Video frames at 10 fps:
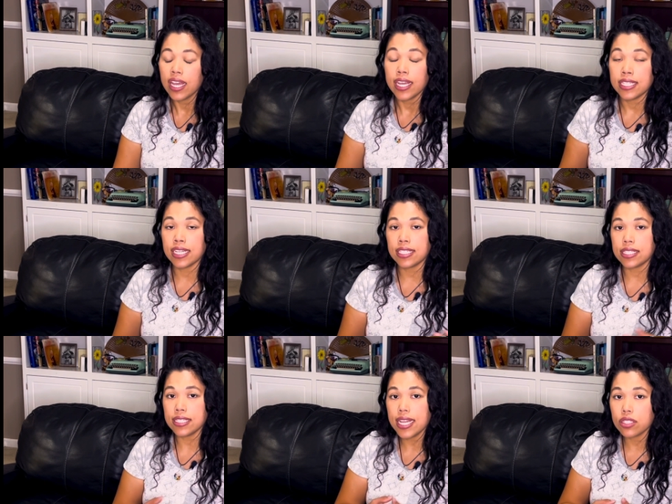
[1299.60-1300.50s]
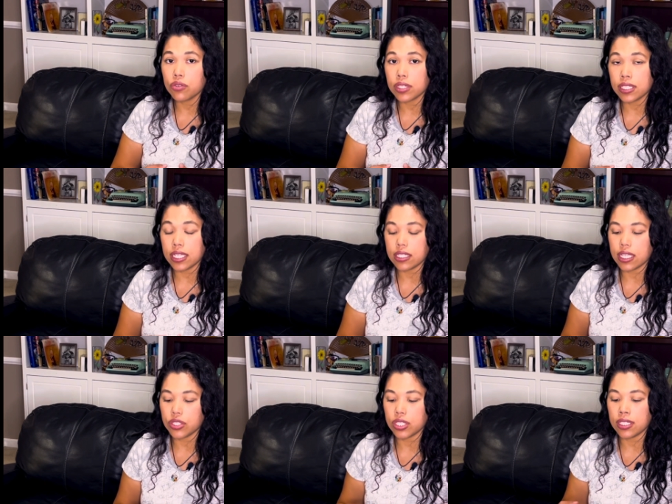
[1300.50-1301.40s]
And then this next
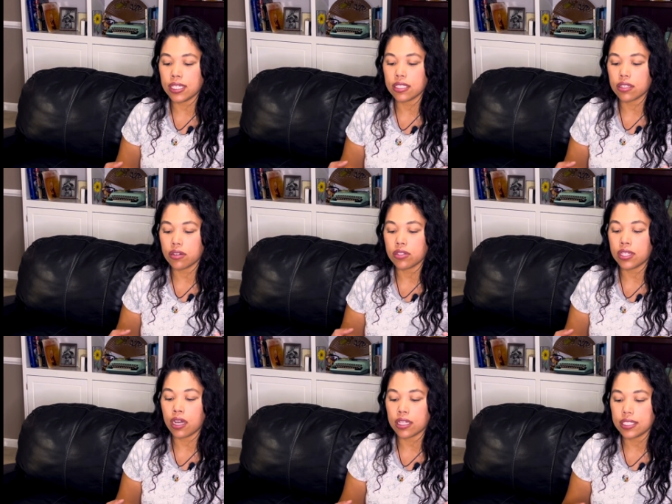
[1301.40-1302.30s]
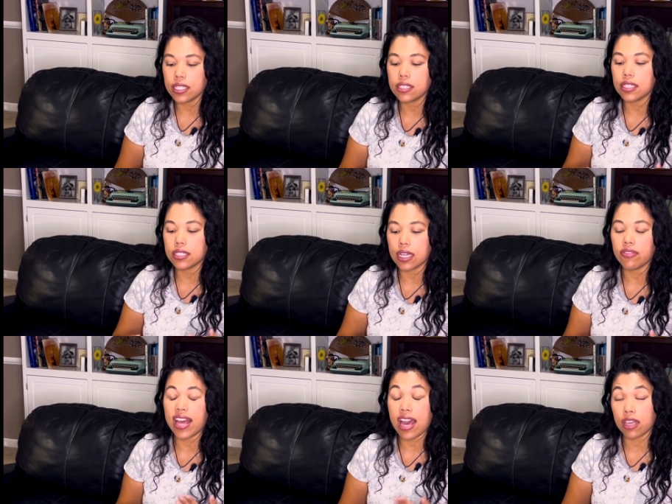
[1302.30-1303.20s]
organization is called the Autistic
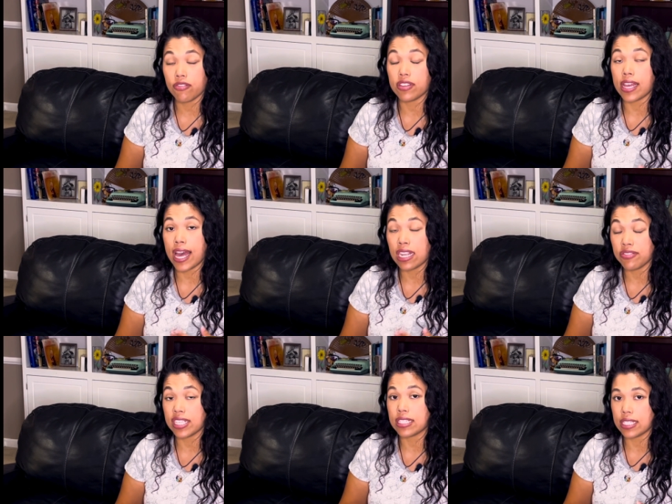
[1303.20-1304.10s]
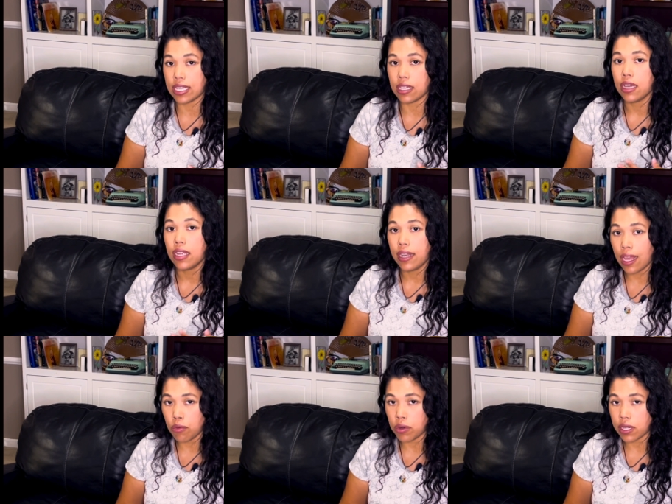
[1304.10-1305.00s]
Self-Advocacy
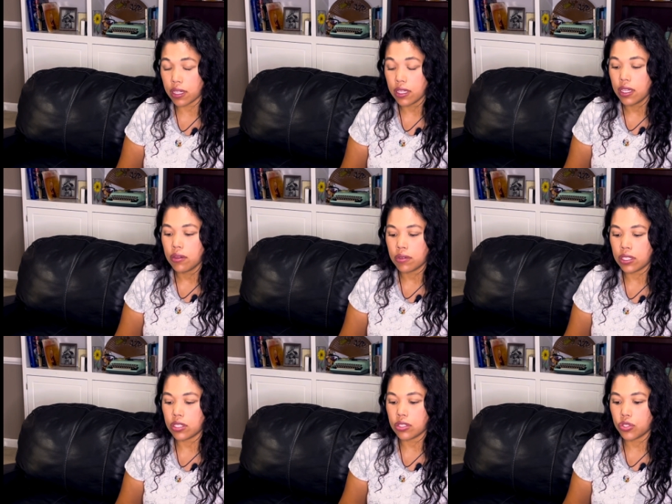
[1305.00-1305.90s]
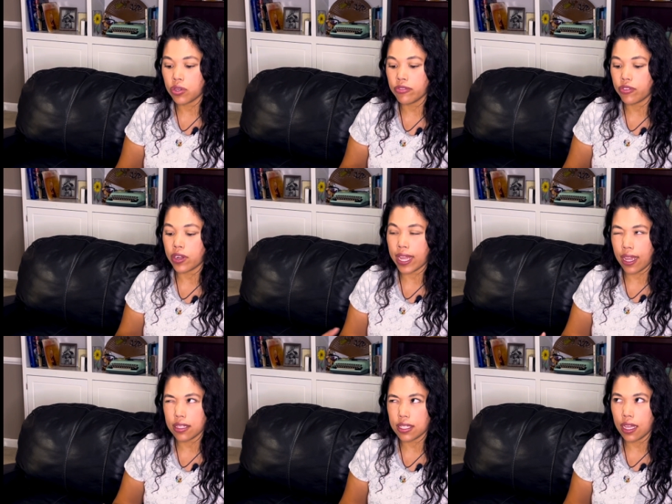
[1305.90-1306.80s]
Network, which is shortened for
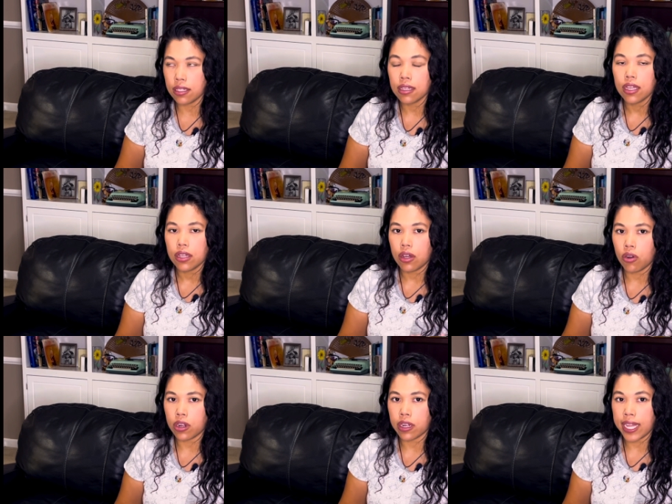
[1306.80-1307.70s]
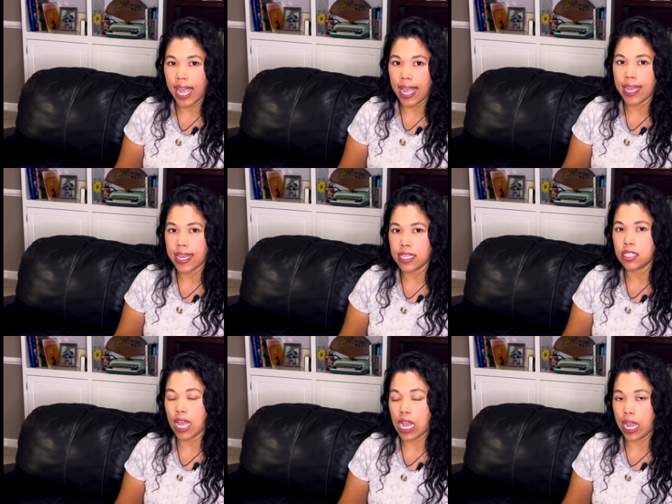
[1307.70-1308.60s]
ASAN, or
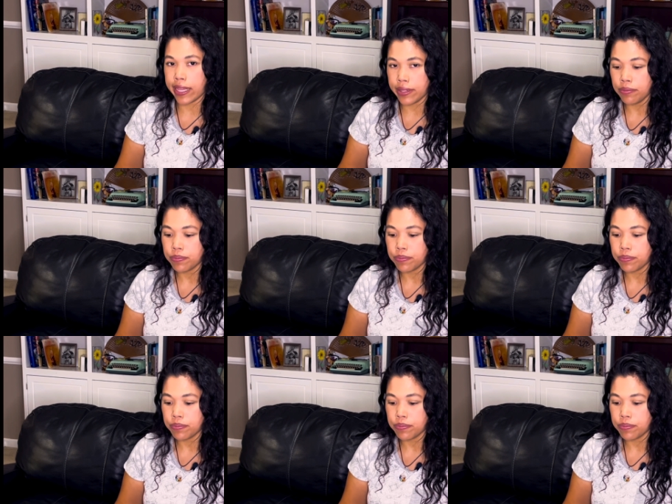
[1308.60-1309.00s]
ASAN.